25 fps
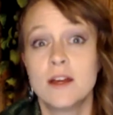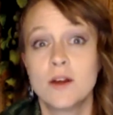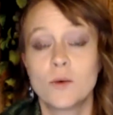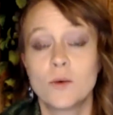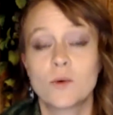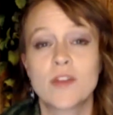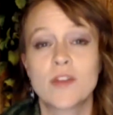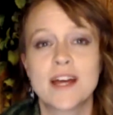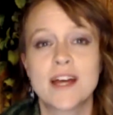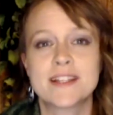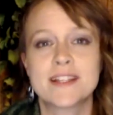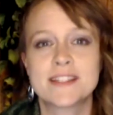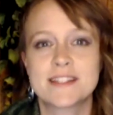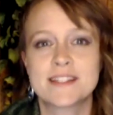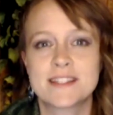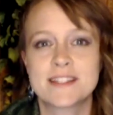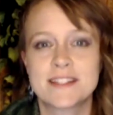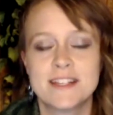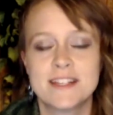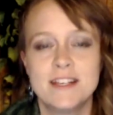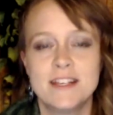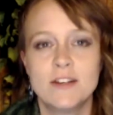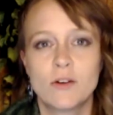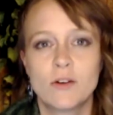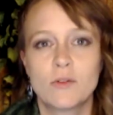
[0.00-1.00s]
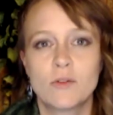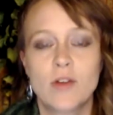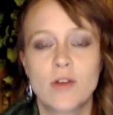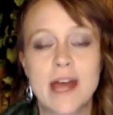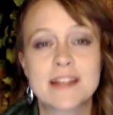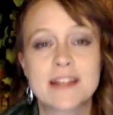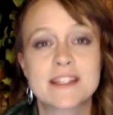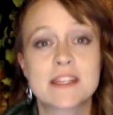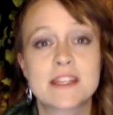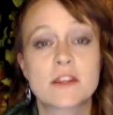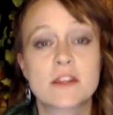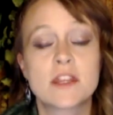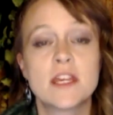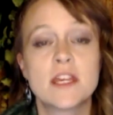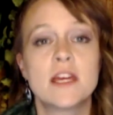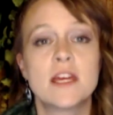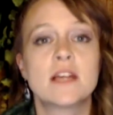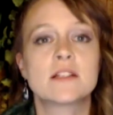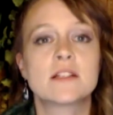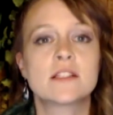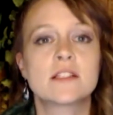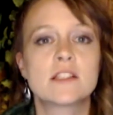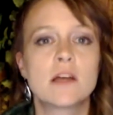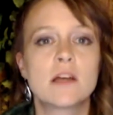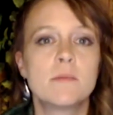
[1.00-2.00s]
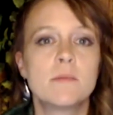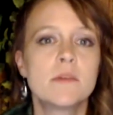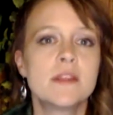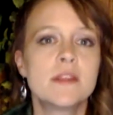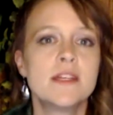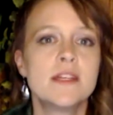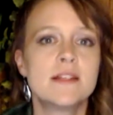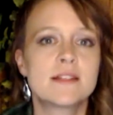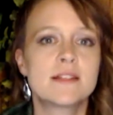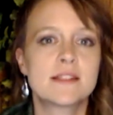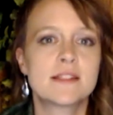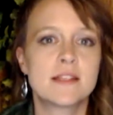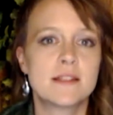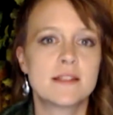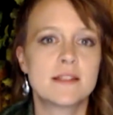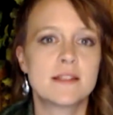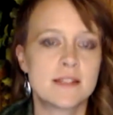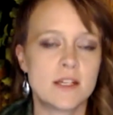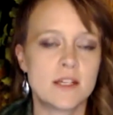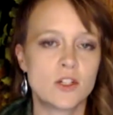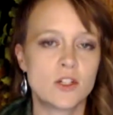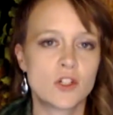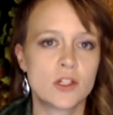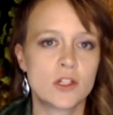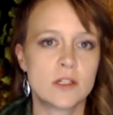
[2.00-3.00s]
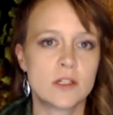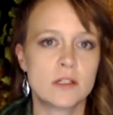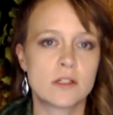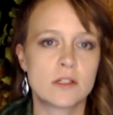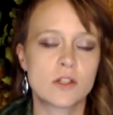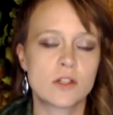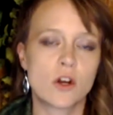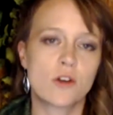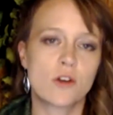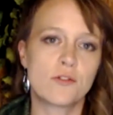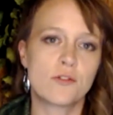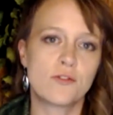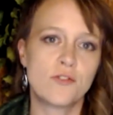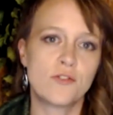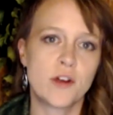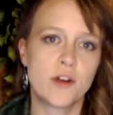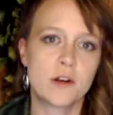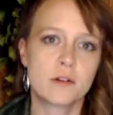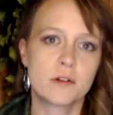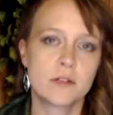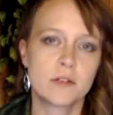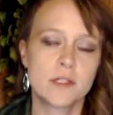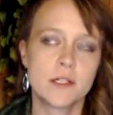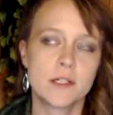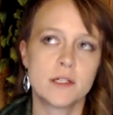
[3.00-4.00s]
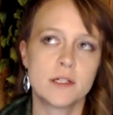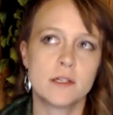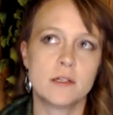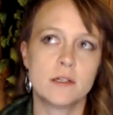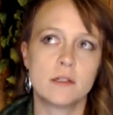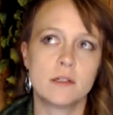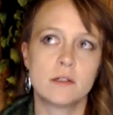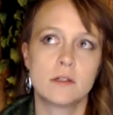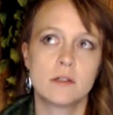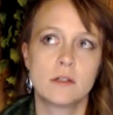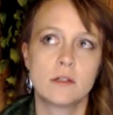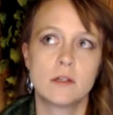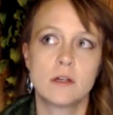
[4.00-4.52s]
Well, that's the thing. Some of these sensations are fairly